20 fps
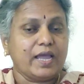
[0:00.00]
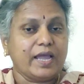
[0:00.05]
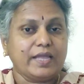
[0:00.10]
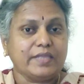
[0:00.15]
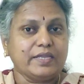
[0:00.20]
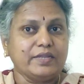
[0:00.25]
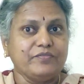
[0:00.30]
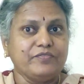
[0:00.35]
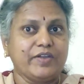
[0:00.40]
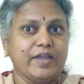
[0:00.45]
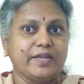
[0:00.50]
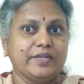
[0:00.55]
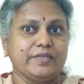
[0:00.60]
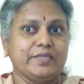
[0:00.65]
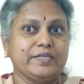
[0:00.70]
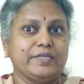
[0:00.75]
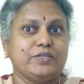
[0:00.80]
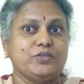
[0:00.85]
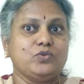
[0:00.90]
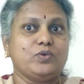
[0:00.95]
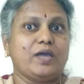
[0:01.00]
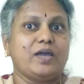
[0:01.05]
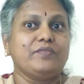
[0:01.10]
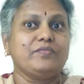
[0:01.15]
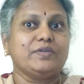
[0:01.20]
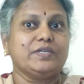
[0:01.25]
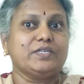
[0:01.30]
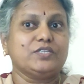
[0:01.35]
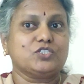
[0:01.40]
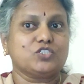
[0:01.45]
And then finally you
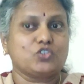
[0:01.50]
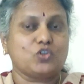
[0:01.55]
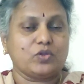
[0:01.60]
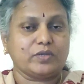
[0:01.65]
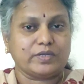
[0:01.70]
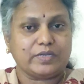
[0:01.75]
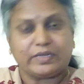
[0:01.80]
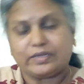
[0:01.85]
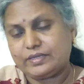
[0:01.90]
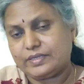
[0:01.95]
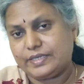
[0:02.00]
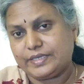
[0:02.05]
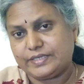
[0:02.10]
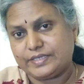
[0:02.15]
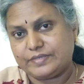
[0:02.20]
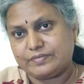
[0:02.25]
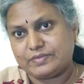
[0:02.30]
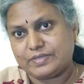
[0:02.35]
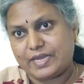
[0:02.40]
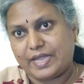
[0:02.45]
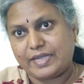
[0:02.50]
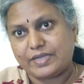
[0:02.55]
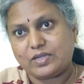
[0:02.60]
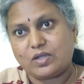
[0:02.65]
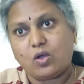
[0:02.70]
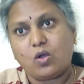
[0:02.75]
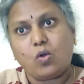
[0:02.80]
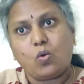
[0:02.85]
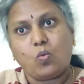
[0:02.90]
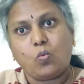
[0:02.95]
have interrogatives like
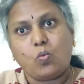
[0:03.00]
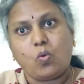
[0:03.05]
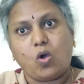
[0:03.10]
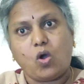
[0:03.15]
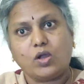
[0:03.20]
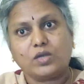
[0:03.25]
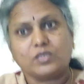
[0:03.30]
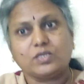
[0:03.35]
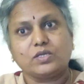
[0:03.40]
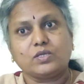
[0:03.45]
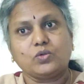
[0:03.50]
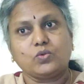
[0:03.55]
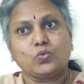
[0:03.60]
what,